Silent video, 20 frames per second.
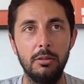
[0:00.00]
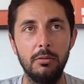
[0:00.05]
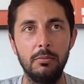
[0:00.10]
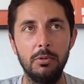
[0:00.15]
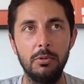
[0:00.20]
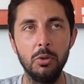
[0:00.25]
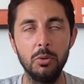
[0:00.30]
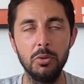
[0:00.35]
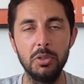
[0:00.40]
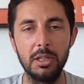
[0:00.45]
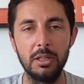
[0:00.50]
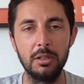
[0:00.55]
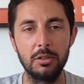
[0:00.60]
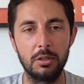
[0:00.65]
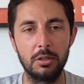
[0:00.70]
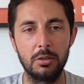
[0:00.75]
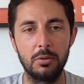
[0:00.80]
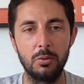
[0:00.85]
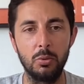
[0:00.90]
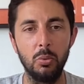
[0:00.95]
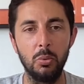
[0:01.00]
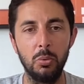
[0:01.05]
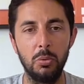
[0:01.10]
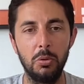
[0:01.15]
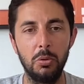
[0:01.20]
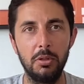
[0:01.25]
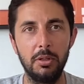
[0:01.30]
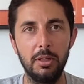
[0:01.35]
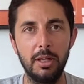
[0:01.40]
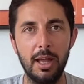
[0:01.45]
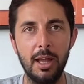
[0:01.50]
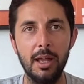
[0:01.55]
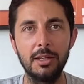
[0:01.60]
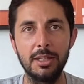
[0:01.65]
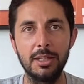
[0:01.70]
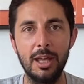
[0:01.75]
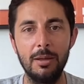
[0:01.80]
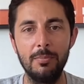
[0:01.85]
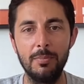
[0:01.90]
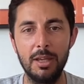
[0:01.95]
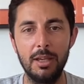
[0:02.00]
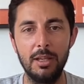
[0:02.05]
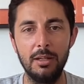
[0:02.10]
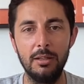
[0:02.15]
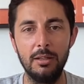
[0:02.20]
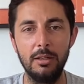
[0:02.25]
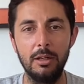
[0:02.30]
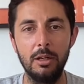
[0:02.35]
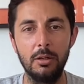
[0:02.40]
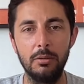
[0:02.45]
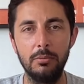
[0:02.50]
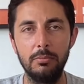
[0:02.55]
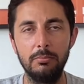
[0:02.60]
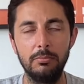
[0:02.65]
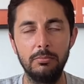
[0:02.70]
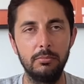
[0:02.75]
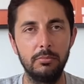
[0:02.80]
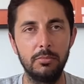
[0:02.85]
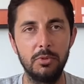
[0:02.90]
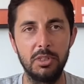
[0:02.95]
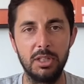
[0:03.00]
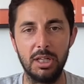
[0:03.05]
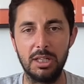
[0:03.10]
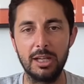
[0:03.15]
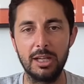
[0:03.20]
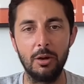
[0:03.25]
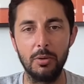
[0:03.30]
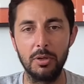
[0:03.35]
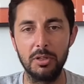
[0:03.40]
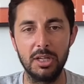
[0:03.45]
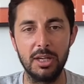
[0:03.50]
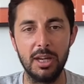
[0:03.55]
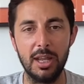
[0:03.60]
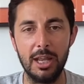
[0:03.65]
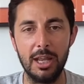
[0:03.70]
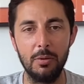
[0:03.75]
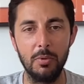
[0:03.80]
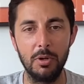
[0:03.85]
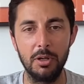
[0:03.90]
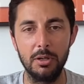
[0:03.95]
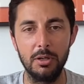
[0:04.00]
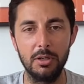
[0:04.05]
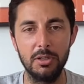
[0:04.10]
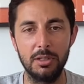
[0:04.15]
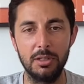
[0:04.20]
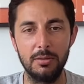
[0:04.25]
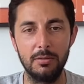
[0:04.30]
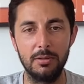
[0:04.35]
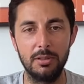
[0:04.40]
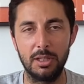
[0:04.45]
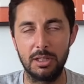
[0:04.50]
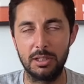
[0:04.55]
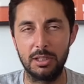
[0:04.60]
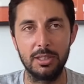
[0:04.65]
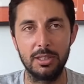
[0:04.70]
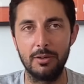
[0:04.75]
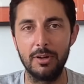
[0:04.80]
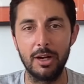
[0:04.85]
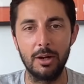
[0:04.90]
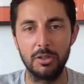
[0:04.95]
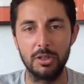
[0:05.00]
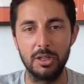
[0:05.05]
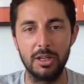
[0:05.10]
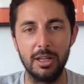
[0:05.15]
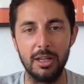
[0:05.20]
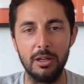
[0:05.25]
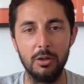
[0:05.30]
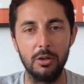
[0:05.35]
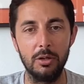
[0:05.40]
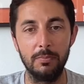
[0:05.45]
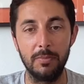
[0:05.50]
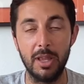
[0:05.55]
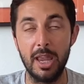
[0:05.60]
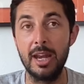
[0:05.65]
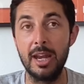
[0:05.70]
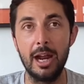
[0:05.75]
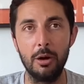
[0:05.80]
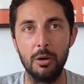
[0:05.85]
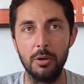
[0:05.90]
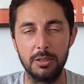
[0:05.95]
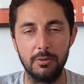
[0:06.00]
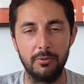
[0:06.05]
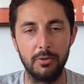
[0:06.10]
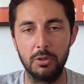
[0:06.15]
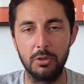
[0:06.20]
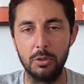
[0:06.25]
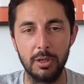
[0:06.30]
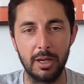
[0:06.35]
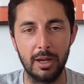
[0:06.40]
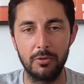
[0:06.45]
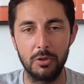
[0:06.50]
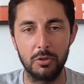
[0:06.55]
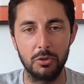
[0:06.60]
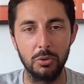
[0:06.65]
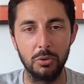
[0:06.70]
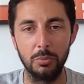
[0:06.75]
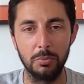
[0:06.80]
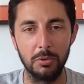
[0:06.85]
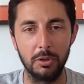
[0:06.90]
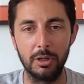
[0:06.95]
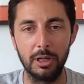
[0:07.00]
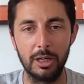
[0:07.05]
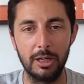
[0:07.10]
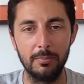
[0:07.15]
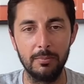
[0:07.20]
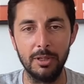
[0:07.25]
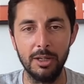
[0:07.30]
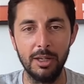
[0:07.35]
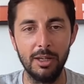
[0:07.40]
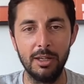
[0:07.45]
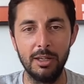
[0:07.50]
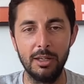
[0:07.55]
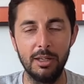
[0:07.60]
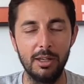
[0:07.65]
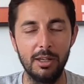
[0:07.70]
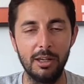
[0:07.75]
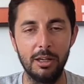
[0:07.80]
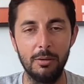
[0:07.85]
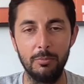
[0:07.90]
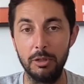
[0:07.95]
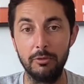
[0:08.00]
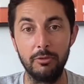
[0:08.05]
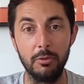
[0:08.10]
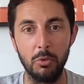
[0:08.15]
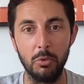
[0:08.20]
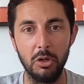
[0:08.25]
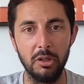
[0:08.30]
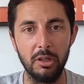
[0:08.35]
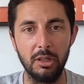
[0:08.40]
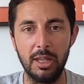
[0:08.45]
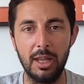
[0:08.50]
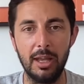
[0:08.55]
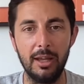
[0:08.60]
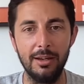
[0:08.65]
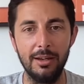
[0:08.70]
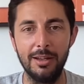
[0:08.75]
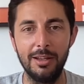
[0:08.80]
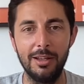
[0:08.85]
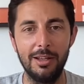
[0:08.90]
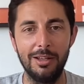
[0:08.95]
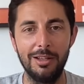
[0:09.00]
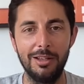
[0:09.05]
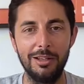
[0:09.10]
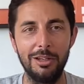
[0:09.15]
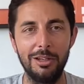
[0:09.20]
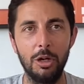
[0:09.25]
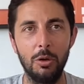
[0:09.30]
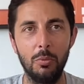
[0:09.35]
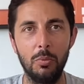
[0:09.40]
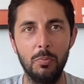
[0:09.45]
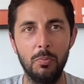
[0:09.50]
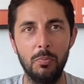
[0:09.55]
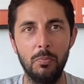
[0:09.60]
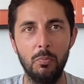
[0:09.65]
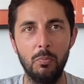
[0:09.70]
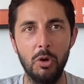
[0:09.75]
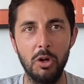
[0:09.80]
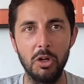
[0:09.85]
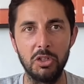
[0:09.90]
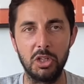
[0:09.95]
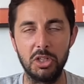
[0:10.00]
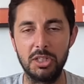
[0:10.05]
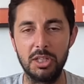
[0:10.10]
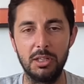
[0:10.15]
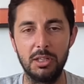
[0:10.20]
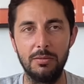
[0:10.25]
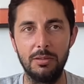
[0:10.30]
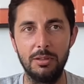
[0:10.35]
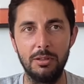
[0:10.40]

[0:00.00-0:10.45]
using school as that main, you know, six hours a day, where you're six to seven hours a day, or eight hours if you're doing after school program, um, or even more than that. You know, where it's just a